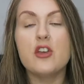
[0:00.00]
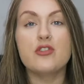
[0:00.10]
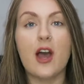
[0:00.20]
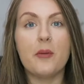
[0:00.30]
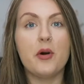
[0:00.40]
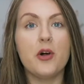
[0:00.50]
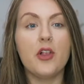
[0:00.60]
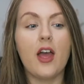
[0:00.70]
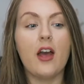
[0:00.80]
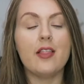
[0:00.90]
So I
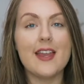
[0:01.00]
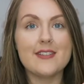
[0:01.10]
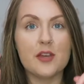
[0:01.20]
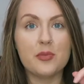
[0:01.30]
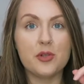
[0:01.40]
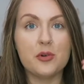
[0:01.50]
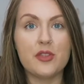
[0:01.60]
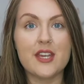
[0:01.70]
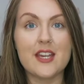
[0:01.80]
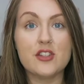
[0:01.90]
will link down below
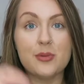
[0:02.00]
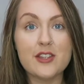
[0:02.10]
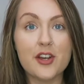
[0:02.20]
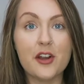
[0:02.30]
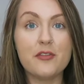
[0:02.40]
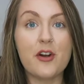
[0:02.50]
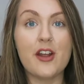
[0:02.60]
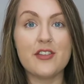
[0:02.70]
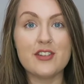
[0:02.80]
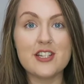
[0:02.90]
the Twitter
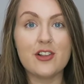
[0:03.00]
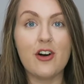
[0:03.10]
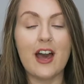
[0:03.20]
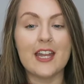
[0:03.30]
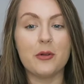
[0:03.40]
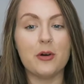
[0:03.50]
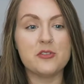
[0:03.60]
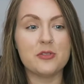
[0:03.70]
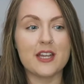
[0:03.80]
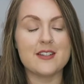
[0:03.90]
for the read along, and I'll
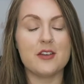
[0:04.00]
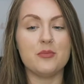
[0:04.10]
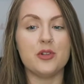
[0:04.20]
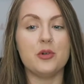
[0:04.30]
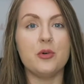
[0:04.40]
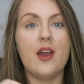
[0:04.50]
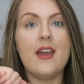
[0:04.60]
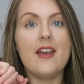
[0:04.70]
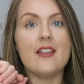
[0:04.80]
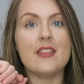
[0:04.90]
also link down below
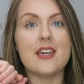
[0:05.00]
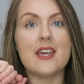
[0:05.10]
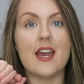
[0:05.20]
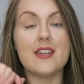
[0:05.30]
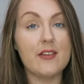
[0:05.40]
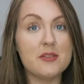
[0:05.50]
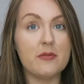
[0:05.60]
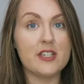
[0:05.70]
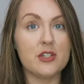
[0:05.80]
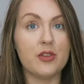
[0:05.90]
the
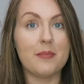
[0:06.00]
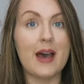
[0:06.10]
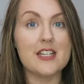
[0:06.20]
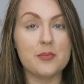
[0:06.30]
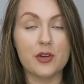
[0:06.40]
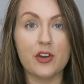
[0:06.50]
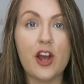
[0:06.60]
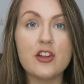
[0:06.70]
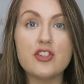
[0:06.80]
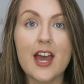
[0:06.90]
announcement video that Maddie put on
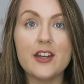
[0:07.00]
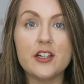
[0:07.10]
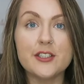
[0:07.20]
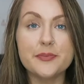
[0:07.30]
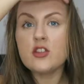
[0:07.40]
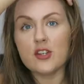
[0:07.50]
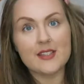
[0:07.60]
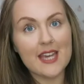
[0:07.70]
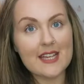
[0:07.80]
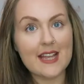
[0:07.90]
her channel, just
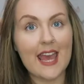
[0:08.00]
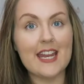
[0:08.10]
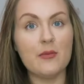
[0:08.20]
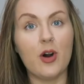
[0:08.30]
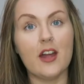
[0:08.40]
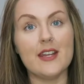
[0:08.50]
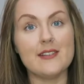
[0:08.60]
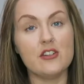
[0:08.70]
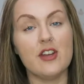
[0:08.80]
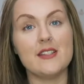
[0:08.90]
in case anyone is
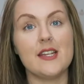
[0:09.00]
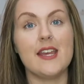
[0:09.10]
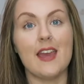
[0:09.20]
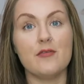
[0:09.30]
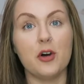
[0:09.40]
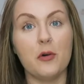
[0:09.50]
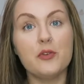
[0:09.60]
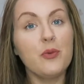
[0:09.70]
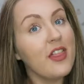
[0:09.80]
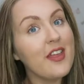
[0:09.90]
interested in getting
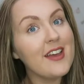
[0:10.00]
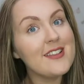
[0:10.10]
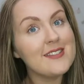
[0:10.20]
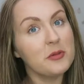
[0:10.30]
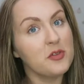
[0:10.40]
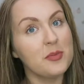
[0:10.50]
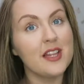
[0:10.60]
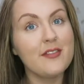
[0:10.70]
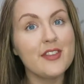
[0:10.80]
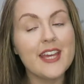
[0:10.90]
involved with us, which would be
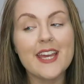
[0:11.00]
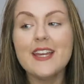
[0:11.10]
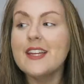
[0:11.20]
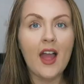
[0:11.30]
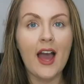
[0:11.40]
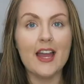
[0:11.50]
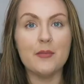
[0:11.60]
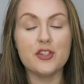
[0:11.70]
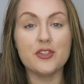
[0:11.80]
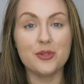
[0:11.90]
lovely. I
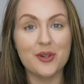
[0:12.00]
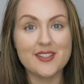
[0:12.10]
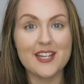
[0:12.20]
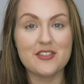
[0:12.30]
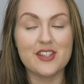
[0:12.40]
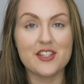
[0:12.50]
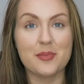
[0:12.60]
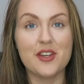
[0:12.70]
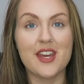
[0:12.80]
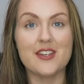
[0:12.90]
am so excited to read this
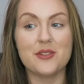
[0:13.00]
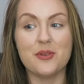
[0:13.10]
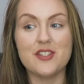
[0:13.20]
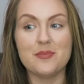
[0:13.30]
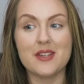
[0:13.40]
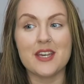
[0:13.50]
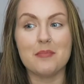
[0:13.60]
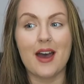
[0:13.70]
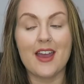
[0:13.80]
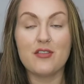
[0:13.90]
book. It is going to be
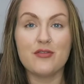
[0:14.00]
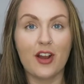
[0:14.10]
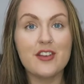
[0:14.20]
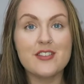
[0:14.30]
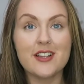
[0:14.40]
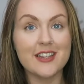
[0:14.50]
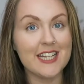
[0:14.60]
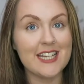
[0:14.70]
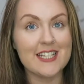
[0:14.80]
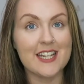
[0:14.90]
my first
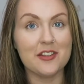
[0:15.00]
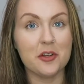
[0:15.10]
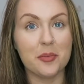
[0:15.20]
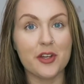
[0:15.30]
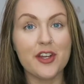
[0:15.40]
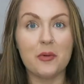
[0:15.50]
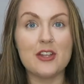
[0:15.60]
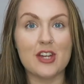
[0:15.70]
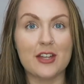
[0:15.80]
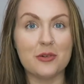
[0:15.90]
Lainey Taylor book,
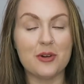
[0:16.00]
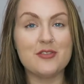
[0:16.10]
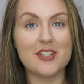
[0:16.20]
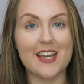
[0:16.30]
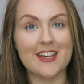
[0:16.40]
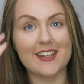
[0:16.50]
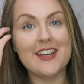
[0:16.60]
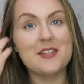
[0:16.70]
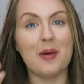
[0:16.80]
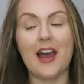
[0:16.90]
which I know is
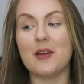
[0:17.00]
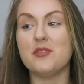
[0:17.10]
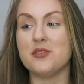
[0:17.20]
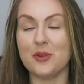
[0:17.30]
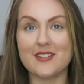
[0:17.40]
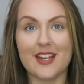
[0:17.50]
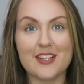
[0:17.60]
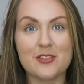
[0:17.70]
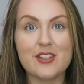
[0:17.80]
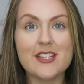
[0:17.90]
ridiculous, but I am so
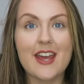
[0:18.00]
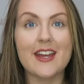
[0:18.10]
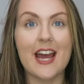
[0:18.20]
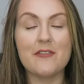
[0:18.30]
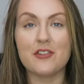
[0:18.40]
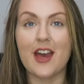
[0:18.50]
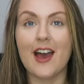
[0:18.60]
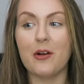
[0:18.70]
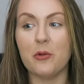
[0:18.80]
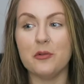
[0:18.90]
excited to read it. And after
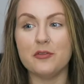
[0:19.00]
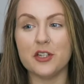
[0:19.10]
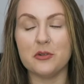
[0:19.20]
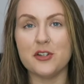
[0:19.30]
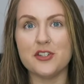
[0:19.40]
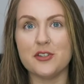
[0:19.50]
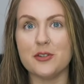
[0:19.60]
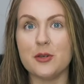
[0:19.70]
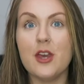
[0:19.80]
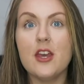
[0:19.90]
that, I'll hopefully go on
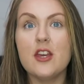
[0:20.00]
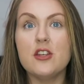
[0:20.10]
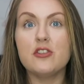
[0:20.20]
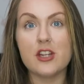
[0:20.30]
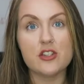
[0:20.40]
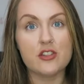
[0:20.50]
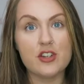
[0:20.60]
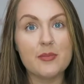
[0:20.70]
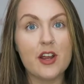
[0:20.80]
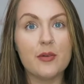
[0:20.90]
to Strange the
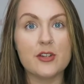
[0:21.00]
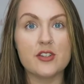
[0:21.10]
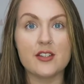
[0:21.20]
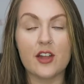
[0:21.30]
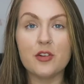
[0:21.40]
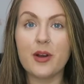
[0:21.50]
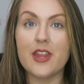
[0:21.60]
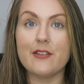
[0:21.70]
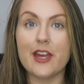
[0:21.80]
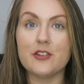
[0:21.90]
Dreamer, which is another one
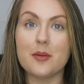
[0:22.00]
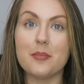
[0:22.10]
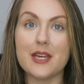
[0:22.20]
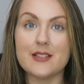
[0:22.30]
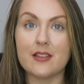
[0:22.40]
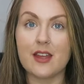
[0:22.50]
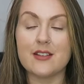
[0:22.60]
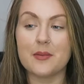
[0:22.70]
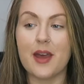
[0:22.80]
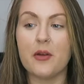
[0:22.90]
that I've heard amazing
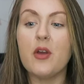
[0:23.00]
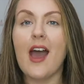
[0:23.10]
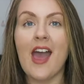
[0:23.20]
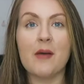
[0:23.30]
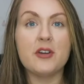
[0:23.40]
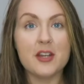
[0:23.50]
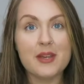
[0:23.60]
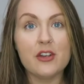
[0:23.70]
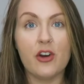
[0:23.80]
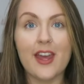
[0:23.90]
things about. I am going to
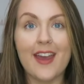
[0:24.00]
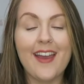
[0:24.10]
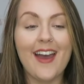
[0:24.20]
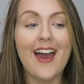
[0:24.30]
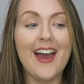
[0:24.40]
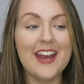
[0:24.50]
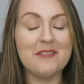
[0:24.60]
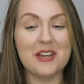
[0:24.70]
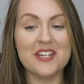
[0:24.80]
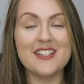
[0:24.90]
be annoying and
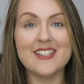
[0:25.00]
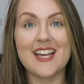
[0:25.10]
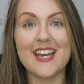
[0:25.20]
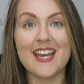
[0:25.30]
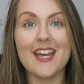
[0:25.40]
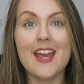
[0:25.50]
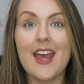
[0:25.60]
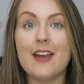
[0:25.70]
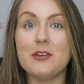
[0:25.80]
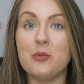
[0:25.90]
I'm going to say, if
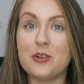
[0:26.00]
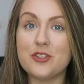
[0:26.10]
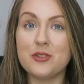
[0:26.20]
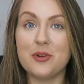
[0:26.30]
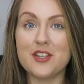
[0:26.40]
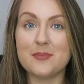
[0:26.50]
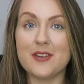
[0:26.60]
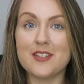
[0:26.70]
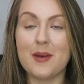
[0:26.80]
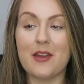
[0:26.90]
you want to know what this
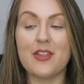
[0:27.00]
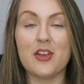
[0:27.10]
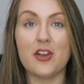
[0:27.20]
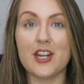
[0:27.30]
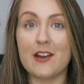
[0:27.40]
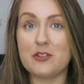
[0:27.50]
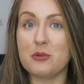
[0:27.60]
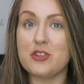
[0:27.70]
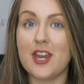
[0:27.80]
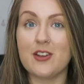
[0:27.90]
book is about, then you're going to have to
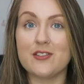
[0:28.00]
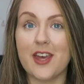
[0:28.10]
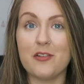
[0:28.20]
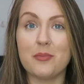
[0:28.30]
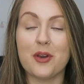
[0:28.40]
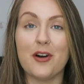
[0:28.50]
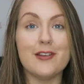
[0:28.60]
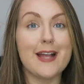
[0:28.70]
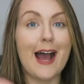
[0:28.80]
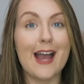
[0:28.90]
go check yourself,
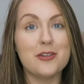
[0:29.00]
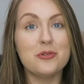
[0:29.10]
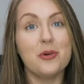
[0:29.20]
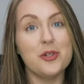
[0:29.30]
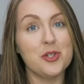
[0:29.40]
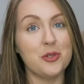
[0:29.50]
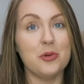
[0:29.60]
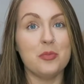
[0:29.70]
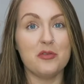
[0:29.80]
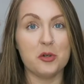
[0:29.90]
because I don't want to
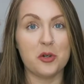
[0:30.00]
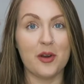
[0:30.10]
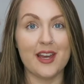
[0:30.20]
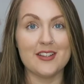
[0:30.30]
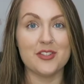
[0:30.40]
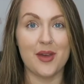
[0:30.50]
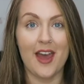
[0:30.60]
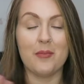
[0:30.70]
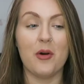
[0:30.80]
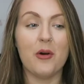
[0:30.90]
know before going into it.
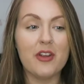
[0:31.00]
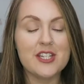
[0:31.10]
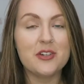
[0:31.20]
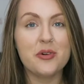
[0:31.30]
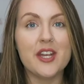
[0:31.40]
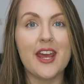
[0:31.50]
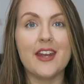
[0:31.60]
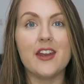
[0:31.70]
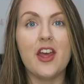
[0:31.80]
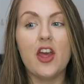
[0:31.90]
I'm already going
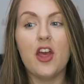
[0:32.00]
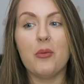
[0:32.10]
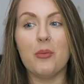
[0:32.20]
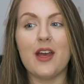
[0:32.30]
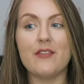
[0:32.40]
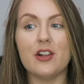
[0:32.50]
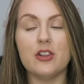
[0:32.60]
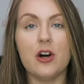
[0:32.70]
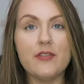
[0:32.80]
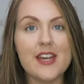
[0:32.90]
in with a
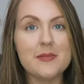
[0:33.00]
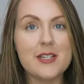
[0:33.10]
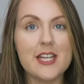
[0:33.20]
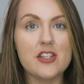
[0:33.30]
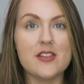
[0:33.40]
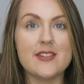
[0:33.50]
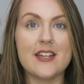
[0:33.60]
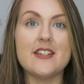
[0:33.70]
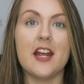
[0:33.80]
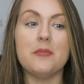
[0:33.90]
lot of expectations
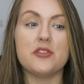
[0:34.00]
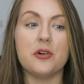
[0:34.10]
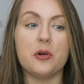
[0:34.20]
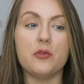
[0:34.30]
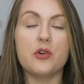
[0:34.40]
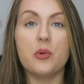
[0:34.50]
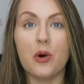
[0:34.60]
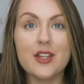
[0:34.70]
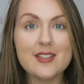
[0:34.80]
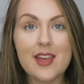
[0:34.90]
in terms of
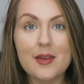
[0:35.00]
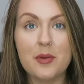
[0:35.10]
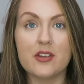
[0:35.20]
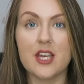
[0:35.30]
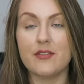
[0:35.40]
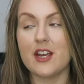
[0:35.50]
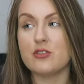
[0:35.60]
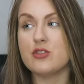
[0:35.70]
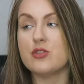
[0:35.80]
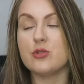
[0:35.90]
quality, because I've
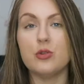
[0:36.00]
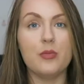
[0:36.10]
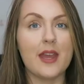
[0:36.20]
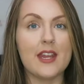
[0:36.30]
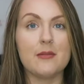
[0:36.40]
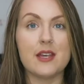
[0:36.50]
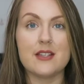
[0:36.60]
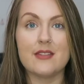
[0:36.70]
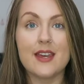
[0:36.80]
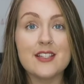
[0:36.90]
heard so many
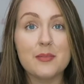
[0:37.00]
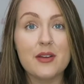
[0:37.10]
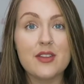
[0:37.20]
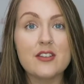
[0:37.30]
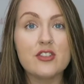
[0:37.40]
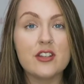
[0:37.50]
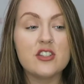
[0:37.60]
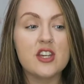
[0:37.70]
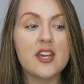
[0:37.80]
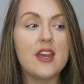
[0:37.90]
amazing things about this
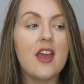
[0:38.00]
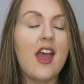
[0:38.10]
trilogy.